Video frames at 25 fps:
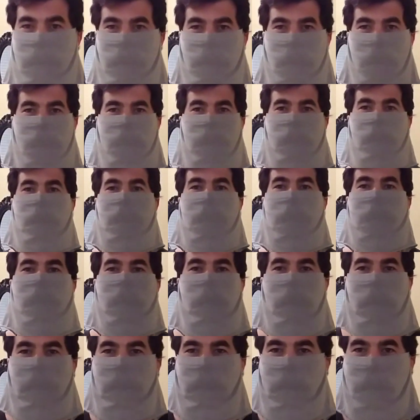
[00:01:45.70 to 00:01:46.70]
so I still get a
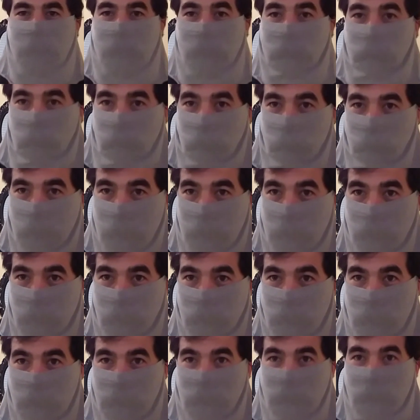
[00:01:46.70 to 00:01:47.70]
little flavor of
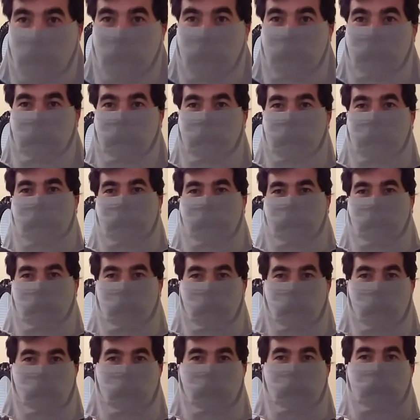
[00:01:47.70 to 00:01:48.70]
beard underneath the
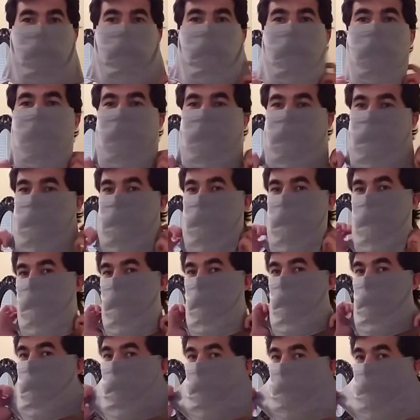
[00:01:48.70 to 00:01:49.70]
whole mask.
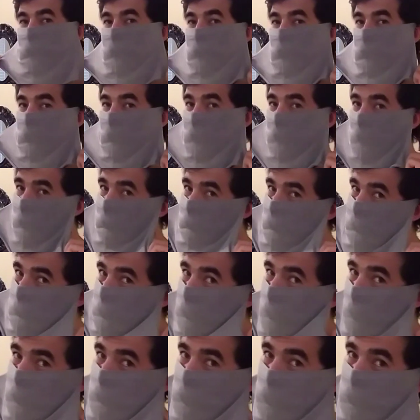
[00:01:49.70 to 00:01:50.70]
Then I have these
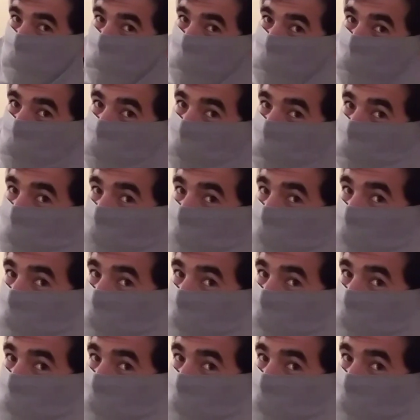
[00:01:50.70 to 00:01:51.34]
cut down short, but I